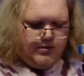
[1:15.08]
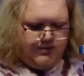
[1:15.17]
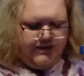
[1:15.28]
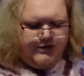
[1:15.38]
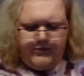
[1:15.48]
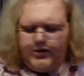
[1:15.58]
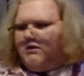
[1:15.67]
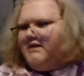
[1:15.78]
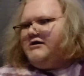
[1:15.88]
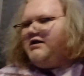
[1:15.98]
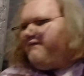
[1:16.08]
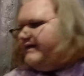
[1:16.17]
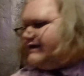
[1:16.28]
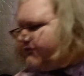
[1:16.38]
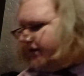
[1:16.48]
These will go on the shelf
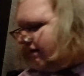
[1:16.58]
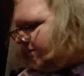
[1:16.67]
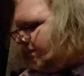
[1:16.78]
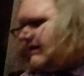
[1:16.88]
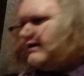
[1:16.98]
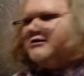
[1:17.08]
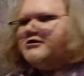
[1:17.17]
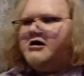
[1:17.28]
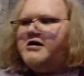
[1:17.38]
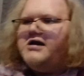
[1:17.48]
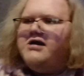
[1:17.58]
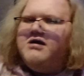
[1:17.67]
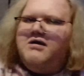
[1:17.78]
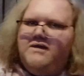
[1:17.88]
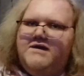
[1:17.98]
this way. Sorry,
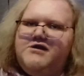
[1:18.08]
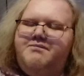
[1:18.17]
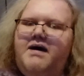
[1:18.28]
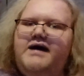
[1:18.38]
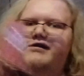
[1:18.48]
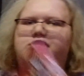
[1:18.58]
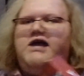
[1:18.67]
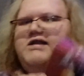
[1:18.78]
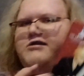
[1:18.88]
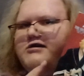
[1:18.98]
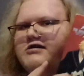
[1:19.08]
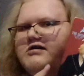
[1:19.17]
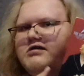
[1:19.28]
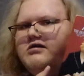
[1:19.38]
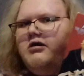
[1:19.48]
these box sets
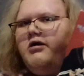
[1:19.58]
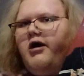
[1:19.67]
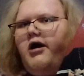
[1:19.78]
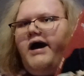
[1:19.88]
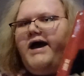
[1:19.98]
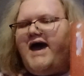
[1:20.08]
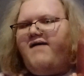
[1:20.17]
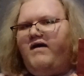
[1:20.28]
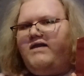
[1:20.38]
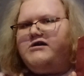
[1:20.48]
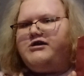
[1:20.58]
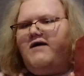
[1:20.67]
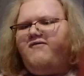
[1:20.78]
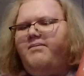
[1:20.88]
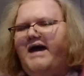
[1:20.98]
I have on the
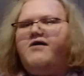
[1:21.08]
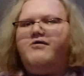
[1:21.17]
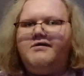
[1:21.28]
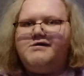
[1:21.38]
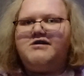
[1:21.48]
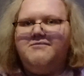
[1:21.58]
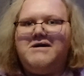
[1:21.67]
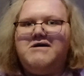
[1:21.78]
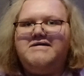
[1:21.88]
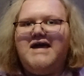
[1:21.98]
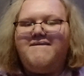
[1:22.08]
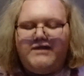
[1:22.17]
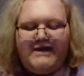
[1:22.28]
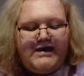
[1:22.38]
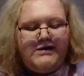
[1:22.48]
shelf backwards compared to
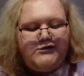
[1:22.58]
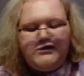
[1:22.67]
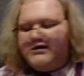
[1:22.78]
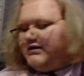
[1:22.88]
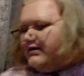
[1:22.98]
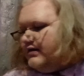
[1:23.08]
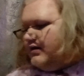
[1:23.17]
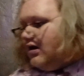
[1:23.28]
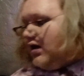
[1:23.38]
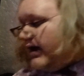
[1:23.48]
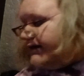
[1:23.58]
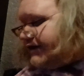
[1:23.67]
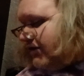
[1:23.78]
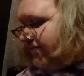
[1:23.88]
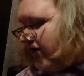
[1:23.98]
everything else.
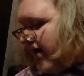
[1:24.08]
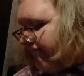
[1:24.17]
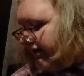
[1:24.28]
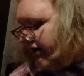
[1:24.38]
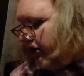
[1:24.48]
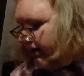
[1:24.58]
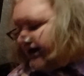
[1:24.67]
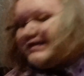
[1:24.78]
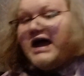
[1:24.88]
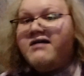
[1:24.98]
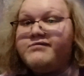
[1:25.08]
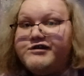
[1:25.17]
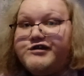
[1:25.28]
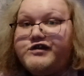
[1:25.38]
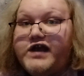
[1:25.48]
Also, if you haven't noticed, I'm
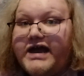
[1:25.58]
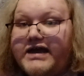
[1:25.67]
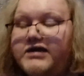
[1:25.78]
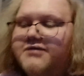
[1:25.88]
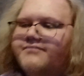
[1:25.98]
sick.